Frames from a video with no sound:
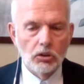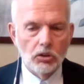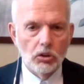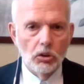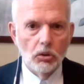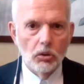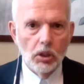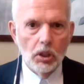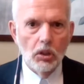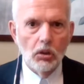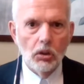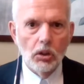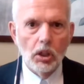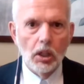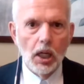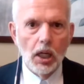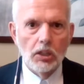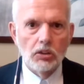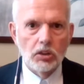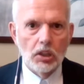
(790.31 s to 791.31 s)
So the
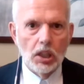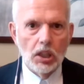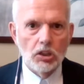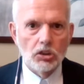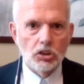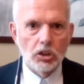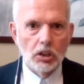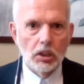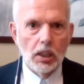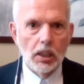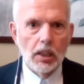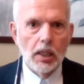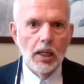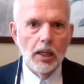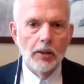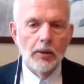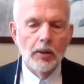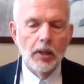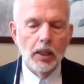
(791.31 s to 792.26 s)
organization,